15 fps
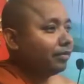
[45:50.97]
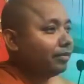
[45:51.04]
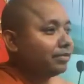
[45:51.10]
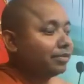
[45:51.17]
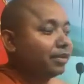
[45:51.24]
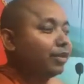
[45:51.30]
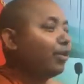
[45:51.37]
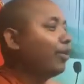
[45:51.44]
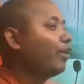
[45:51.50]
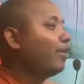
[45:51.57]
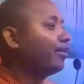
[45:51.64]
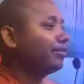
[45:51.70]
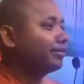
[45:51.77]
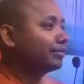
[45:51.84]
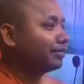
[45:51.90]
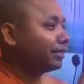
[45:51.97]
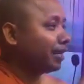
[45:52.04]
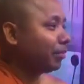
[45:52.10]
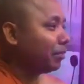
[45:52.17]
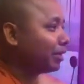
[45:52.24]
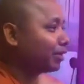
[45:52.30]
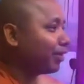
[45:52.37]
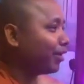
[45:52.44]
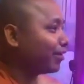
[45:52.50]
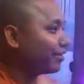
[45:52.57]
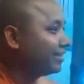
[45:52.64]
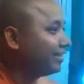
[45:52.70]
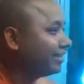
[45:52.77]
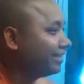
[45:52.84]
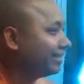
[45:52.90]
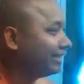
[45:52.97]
It's a long Dhamma talk.